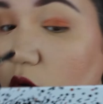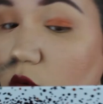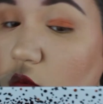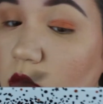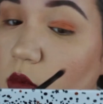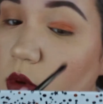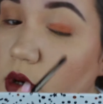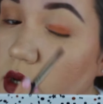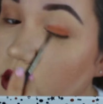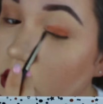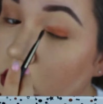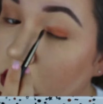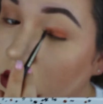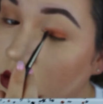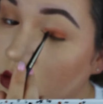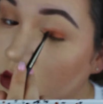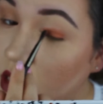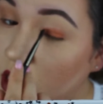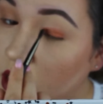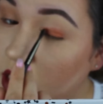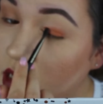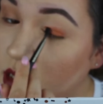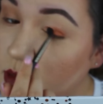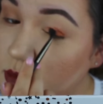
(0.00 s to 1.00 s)
Whoa,
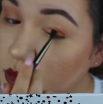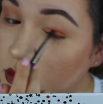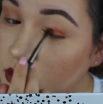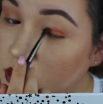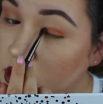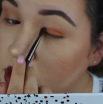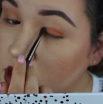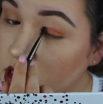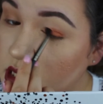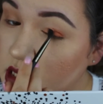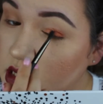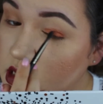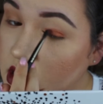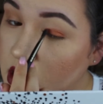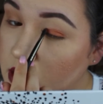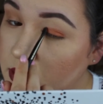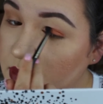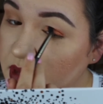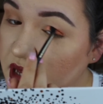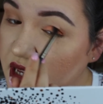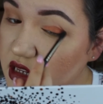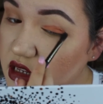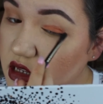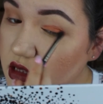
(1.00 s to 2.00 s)
I'm really not
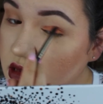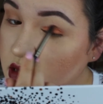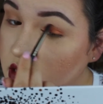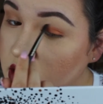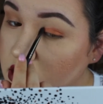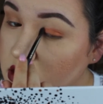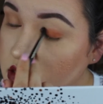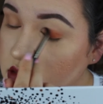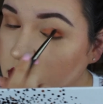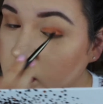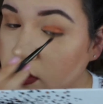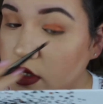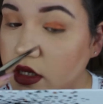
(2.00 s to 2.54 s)
mad at this